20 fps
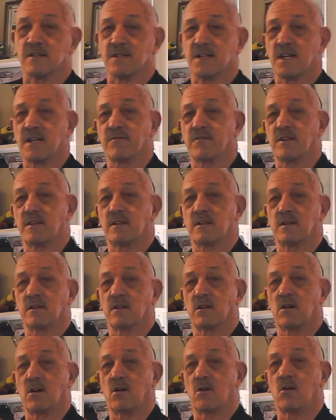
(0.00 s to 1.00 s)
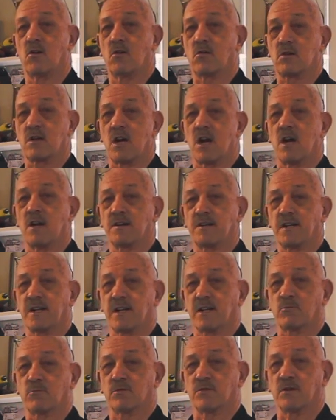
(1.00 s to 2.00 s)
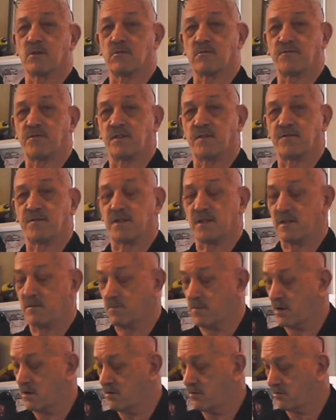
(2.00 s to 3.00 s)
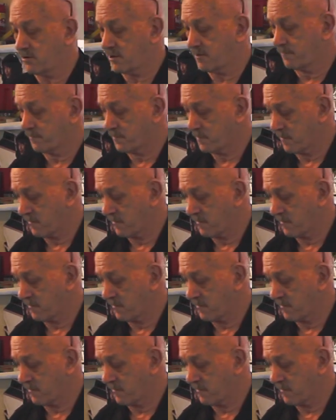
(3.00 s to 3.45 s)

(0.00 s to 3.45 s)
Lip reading: is having all contact with all 15 balls.